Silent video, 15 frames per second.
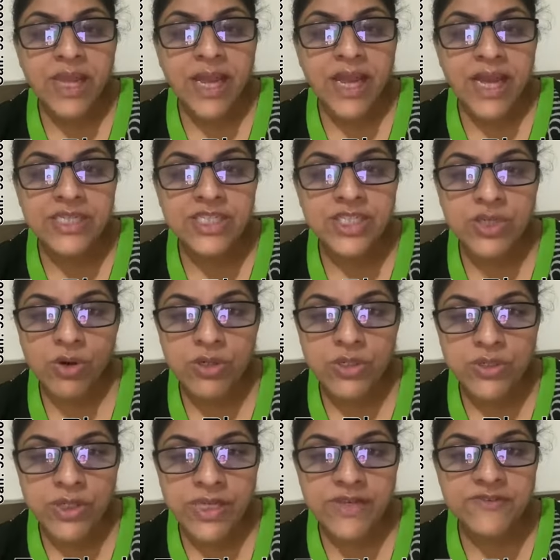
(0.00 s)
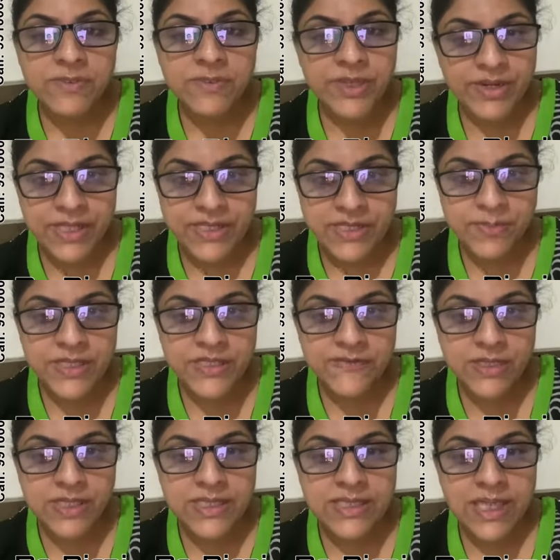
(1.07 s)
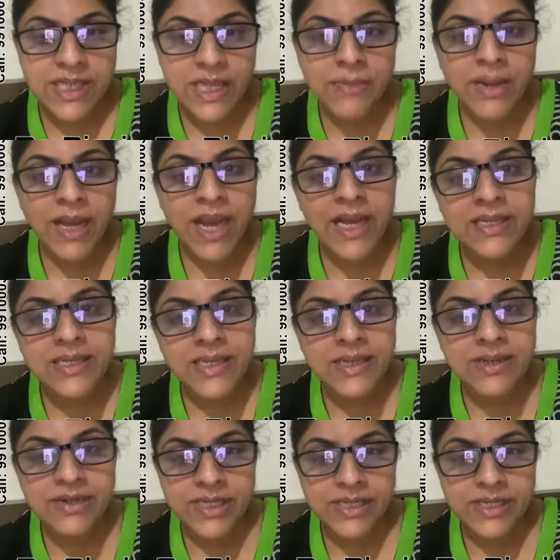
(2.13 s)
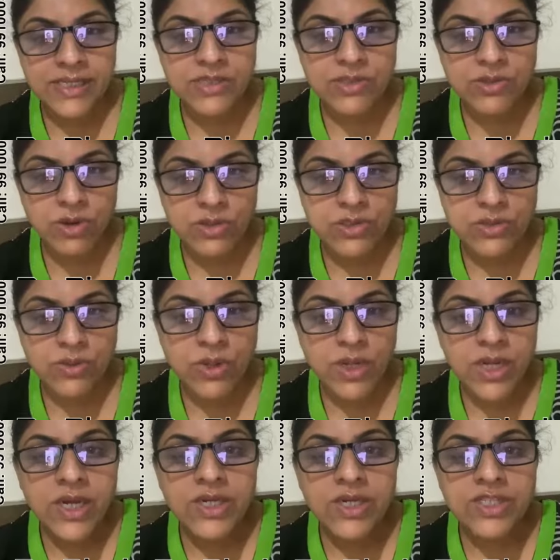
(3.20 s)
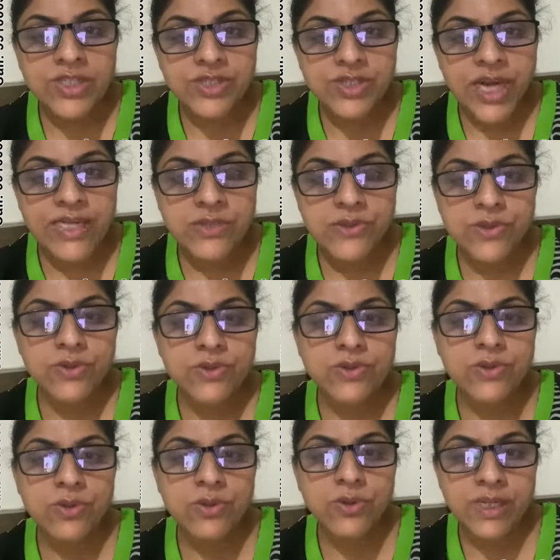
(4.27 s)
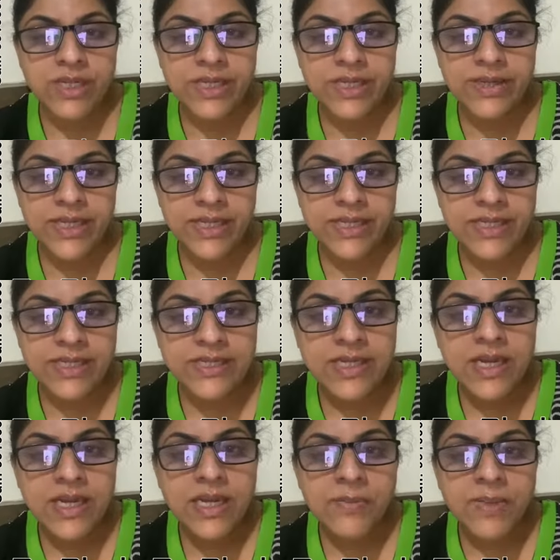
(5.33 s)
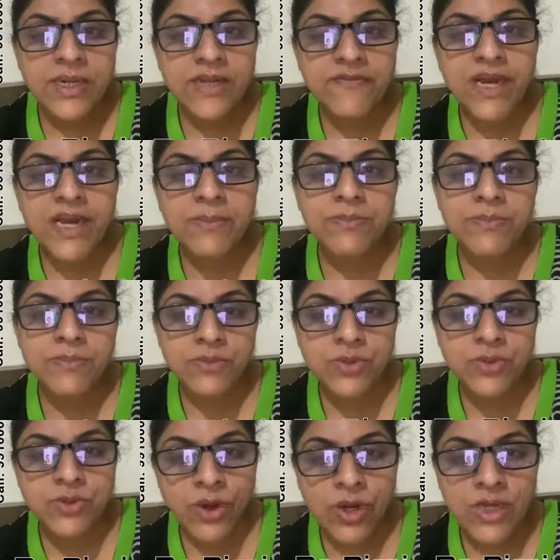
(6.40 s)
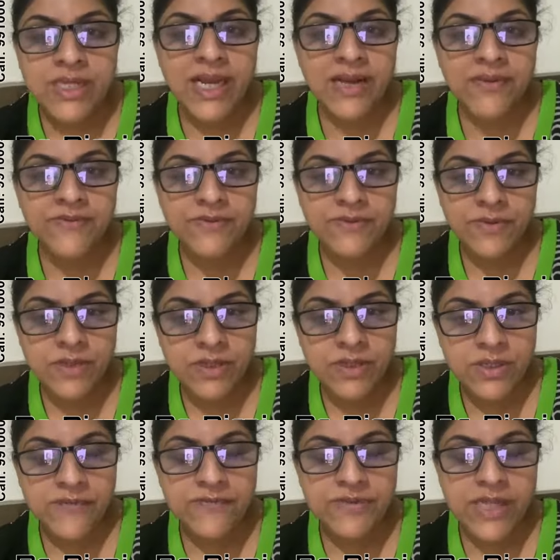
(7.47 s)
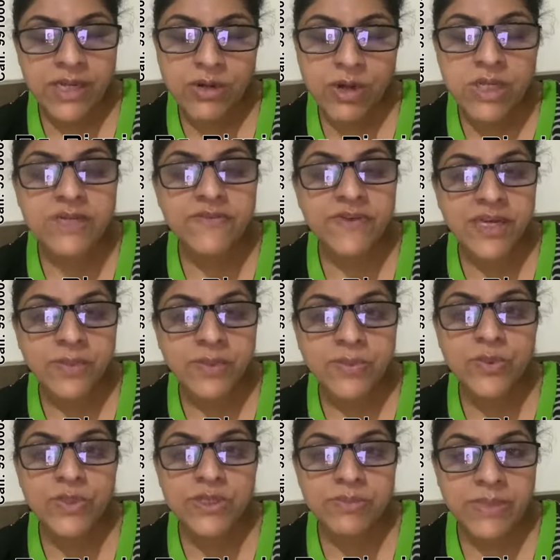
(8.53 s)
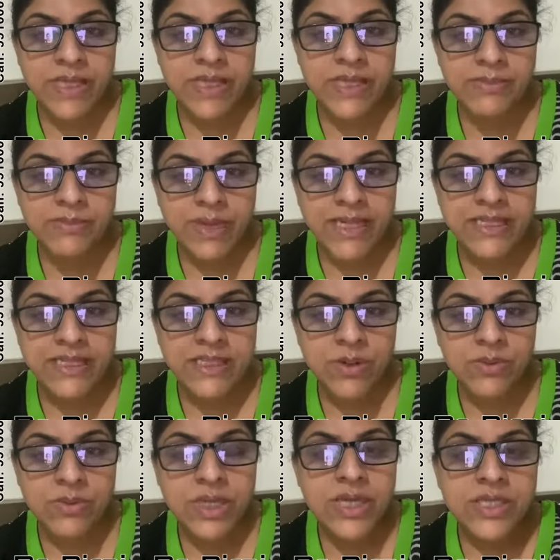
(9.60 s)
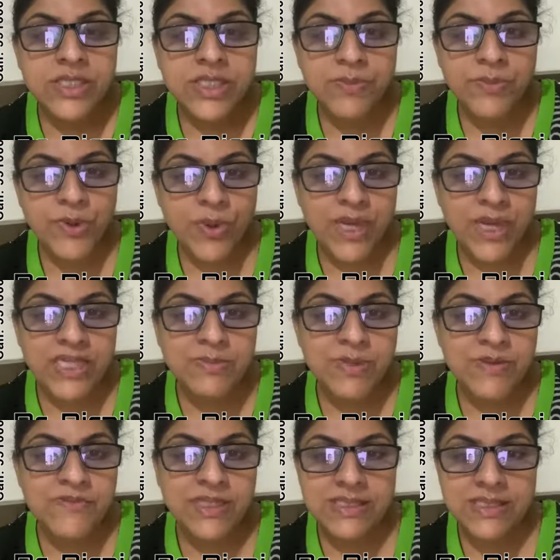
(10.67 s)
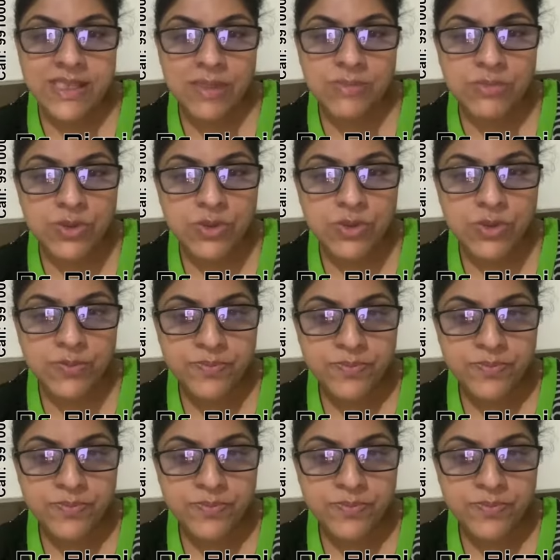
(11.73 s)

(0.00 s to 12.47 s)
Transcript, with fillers: And she also gives me recipes for the same and ingredients also. She tries to use local ingredients, but if I do not have, uh, if they are not available with me in my town, she provides me with the same too.